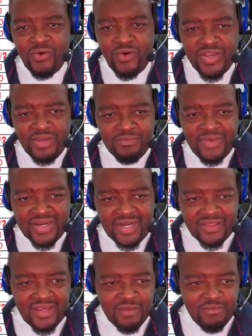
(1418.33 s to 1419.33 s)
or he
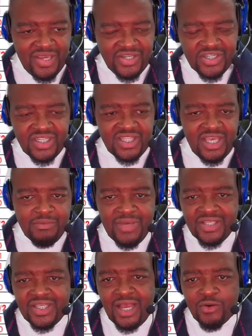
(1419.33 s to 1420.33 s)
mentioned them
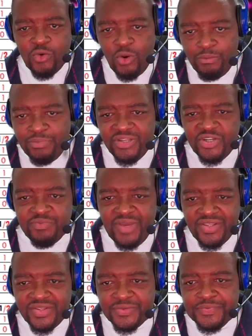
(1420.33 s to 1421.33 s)
as
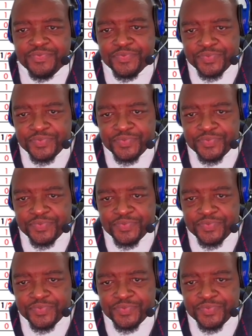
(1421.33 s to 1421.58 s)
accomplishments.